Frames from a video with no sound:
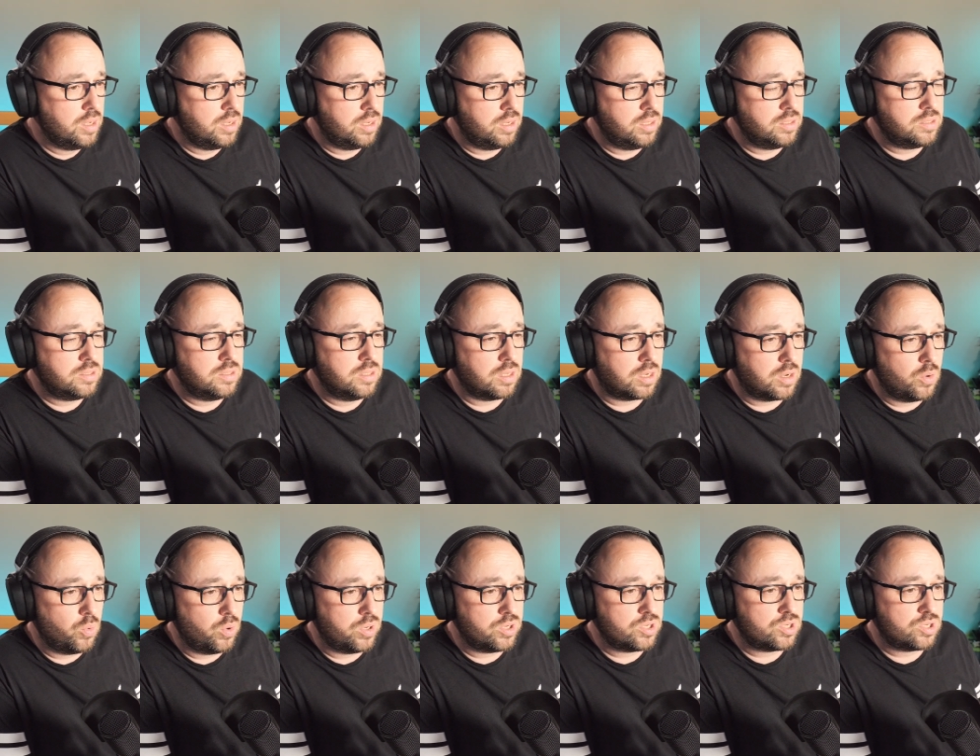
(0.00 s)
It's the
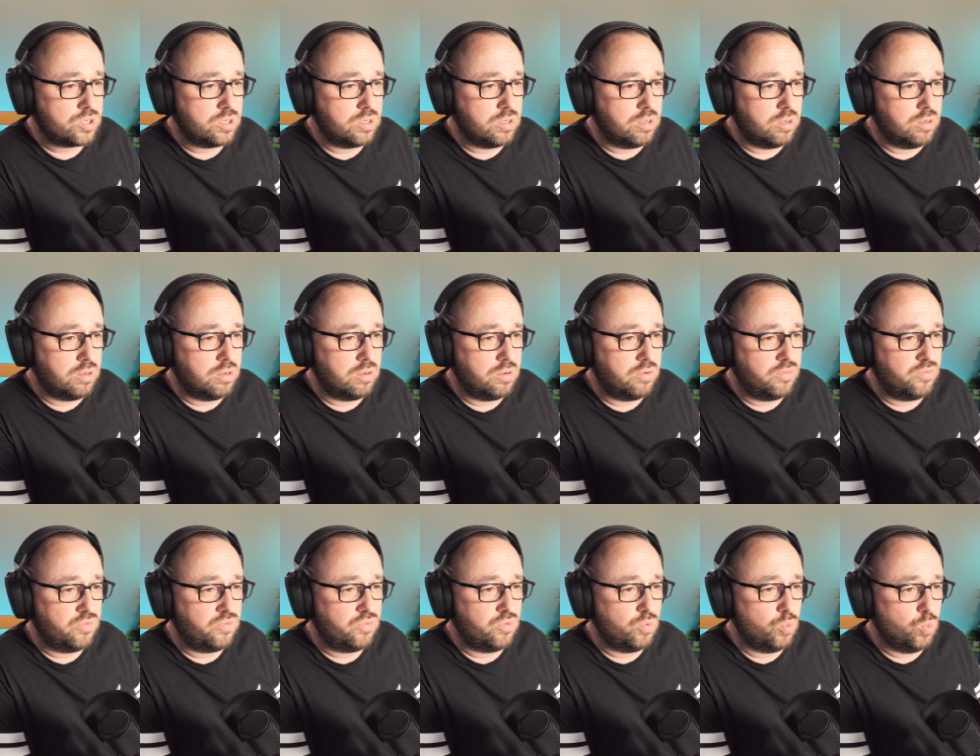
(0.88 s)
question
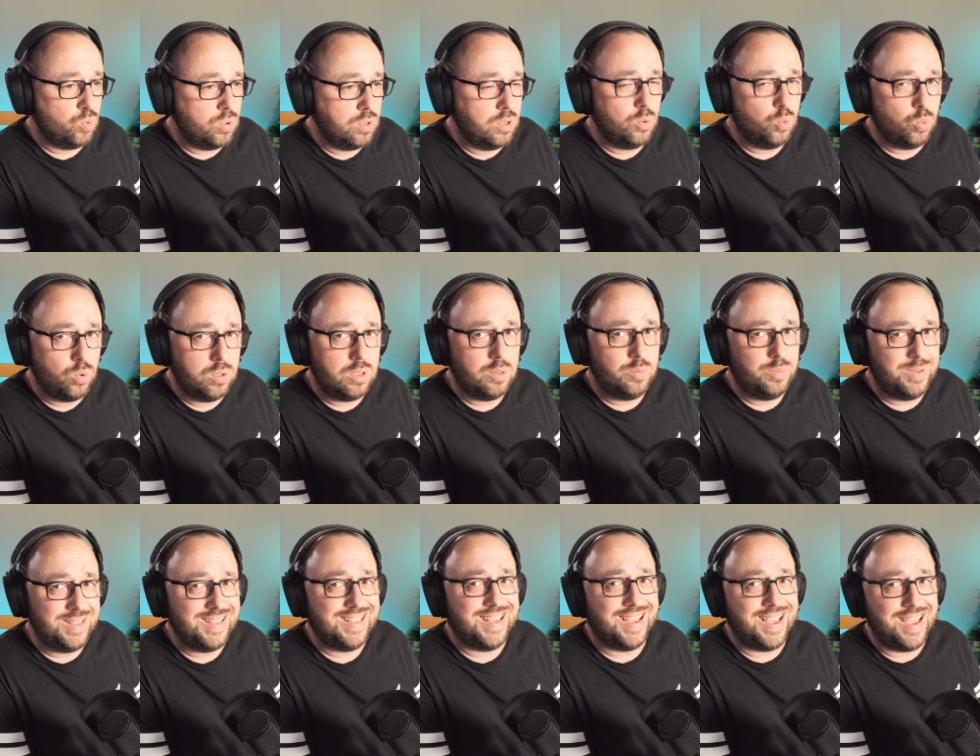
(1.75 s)
of will we
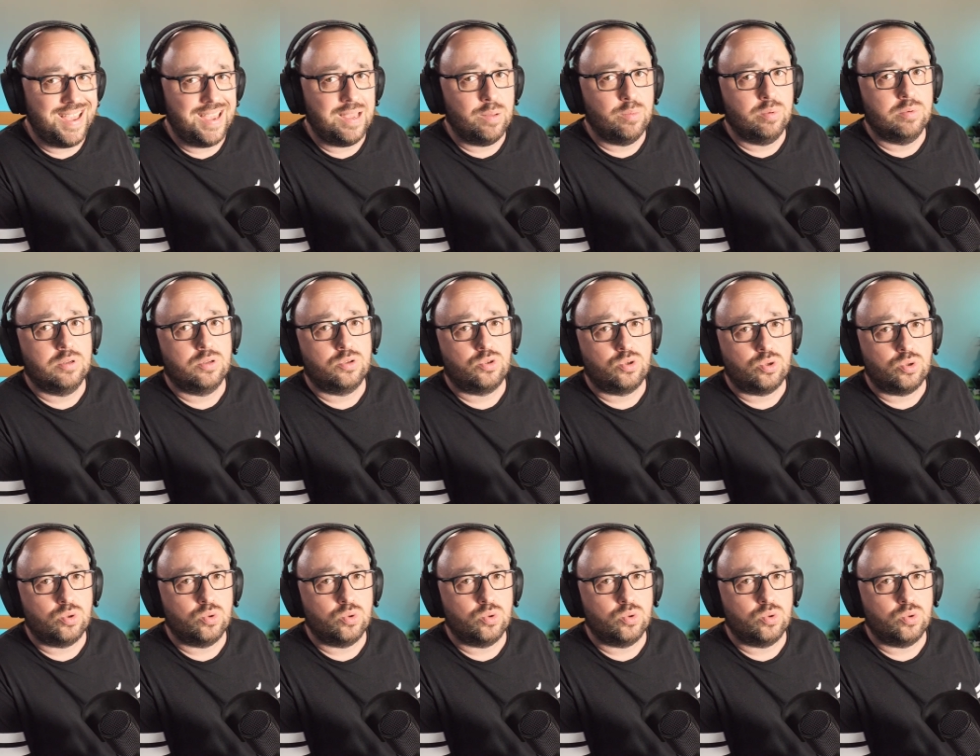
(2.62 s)
be able